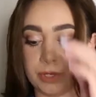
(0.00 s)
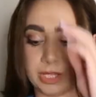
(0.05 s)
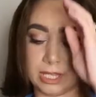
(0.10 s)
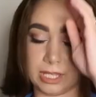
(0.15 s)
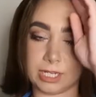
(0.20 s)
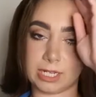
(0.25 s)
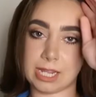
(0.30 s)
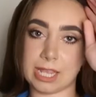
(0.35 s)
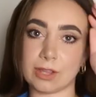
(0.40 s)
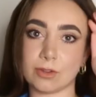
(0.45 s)

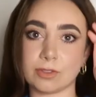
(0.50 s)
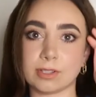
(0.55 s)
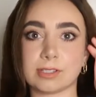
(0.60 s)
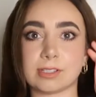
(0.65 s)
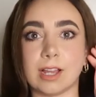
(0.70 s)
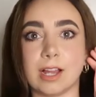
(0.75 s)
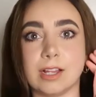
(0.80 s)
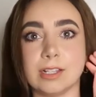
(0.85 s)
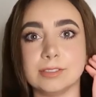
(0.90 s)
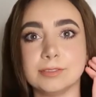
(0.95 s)
With Neon
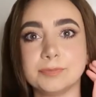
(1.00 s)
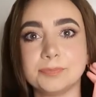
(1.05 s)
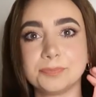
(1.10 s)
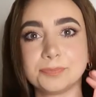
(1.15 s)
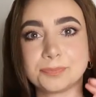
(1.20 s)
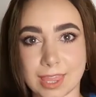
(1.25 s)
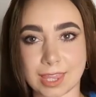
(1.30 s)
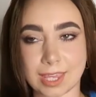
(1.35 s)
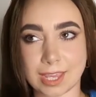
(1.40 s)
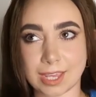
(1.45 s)
Sun,
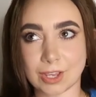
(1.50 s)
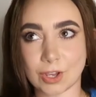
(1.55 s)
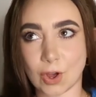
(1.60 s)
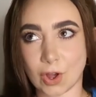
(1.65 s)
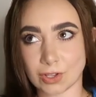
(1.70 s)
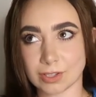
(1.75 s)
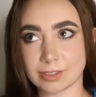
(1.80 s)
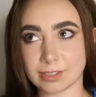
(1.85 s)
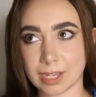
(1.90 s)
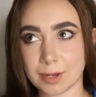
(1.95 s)
the
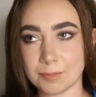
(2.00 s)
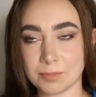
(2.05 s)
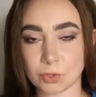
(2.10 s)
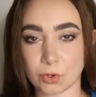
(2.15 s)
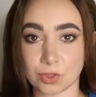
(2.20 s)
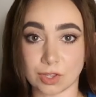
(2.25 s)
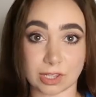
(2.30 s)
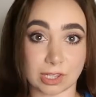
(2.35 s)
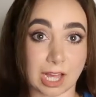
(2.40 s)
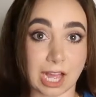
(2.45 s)
concept
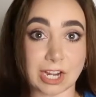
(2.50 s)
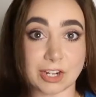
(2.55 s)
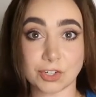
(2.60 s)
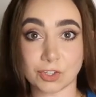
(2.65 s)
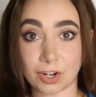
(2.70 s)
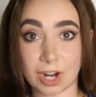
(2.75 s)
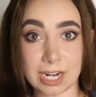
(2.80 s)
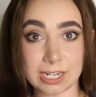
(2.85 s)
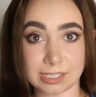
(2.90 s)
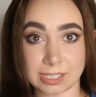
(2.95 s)
or the
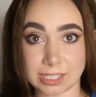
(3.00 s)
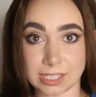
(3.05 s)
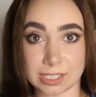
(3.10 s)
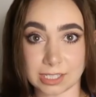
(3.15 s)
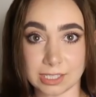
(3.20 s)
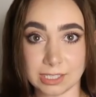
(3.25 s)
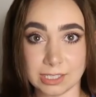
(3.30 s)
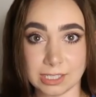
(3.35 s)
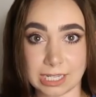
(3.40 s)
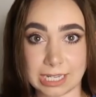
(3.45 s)
larger
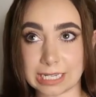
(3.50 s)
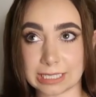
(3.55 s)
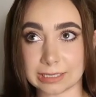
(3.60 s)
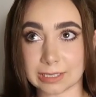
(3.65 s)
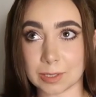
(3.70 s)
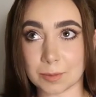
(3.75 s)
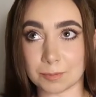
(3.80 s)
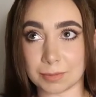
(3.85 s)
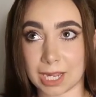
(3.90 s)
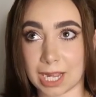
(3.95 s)
idea
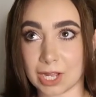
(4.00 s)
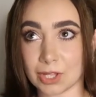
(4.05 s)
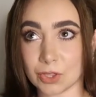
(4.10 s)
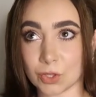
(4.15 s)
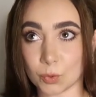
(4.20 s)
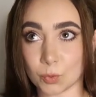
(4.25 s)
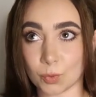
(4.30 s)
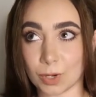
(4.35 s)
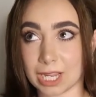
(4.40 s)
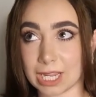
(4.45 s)
is
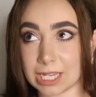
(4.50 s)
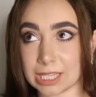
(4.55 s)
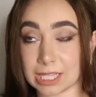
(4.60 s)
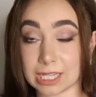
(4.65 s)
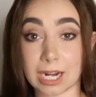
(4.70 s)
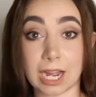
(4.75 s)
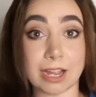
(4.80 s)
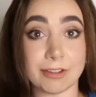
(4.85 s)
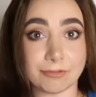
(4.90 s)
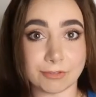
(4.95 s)
about the way
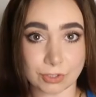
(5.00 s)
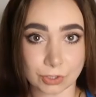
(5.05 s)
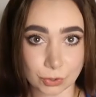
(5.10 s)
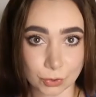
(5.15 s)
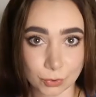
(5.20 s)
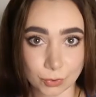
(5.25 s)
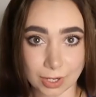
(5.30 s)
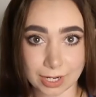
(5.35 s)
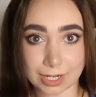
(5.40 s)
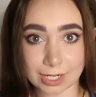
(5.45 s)
that I
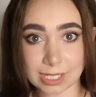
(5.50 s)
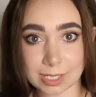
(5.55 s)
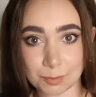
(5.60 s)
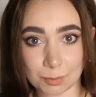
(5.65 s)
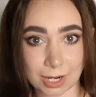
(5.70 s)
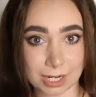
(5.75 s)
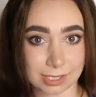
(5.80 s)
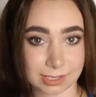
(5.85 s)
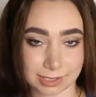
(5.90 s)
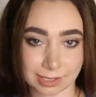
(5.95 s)
view and
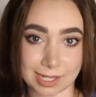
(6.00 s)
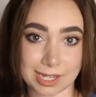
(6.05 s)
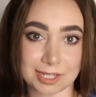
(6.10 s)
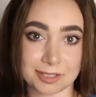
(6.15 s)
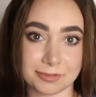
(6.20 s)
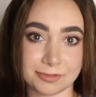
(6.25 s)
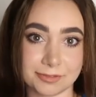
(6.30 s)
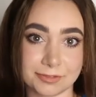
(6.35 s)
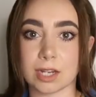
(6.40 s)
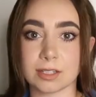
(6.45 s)
express
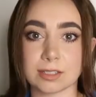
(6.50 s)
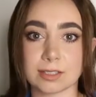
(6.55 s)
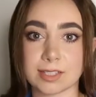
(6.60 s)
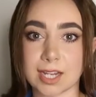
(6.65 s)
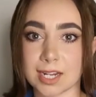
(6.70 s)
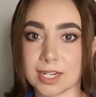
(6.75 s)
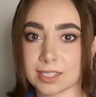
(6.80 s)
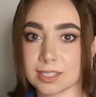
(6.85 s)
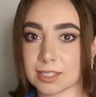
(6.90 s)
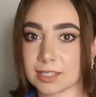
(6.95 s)
love.
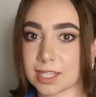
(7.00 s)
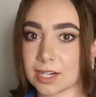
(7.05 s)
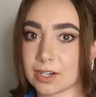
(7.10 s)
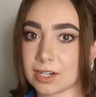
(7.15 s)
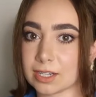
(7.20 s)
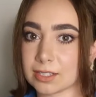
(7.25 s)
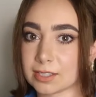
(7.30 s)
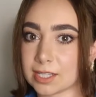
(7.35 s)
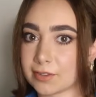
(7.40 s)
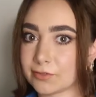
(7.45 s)
Understanding that
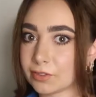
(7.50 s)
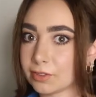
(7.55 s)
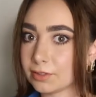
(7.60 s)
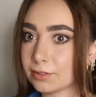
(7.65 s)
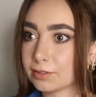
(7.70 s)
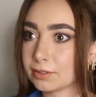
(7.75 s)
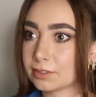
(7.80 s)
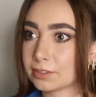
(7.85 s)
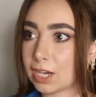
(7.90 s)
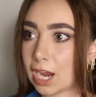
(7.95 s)
there are
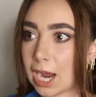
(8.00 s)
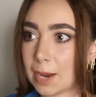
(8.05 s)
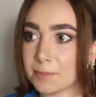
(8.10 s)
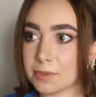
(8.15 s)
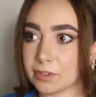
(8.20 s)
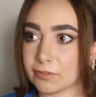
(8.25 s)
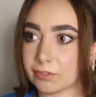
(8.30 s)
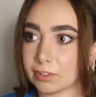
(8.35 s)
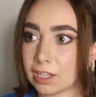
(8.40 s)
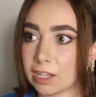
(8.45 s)
several
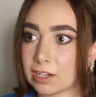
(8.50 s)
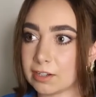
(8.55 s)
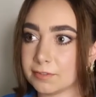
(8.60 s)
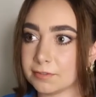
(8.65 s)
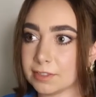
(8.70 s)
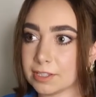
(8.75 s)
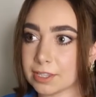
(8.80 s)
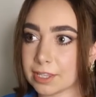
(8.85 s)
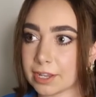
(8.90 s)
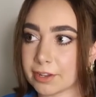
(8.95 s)
types of
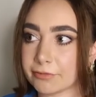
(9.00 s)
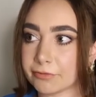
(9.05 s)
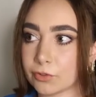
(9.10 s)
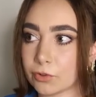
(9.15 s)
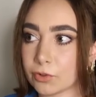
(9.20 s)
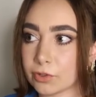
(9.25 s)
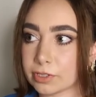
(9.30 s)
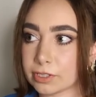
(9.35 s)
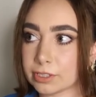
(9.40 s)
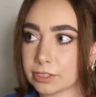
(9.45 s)
love and
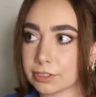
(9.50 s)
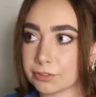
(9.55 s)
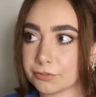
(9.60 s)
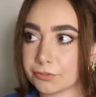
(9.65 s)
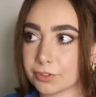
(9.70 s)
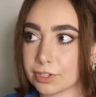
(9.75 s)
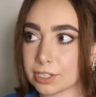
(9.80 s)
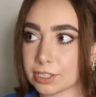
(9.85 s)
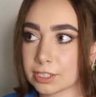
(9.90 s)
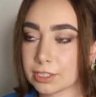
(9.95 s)
therefore
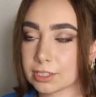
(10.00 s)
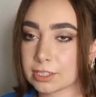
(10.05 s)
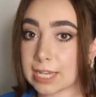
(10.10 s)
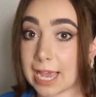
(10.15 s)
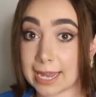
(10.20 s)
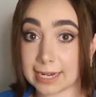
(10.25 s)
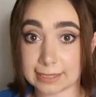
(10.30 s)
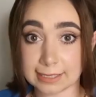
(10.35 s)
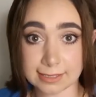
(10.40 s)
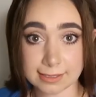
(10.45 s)
different
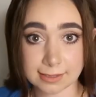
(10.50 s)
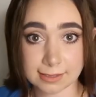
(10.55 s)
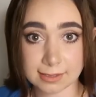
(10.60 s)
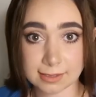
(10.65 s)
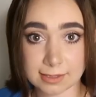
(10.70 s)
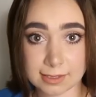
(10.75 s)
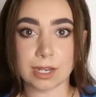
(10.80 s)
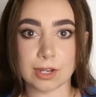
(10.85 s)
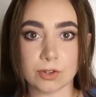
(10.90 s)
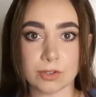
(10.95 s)

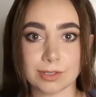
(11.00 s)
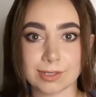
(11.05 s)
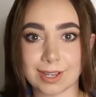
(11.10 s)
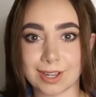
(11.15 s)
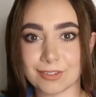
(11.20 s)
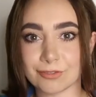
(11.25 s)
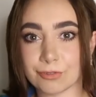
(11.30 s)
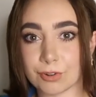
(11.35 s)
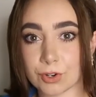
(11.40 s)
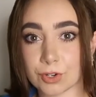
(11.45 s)
catalysts. Neon
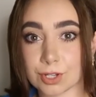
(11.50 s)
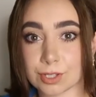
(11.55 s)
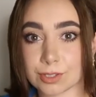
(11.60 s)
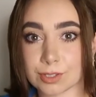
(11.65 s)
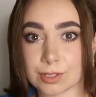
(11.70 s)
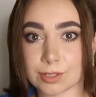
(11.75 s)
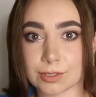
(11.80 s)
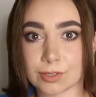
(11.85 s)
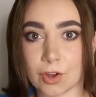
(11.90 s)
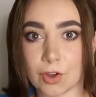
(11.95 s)
Sun
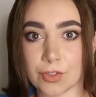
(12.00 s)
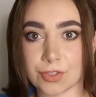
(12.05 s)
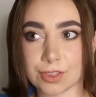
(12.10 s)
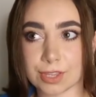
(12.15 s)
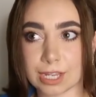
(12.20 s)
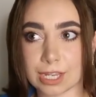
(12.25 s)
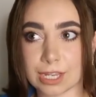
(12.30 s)
focuses on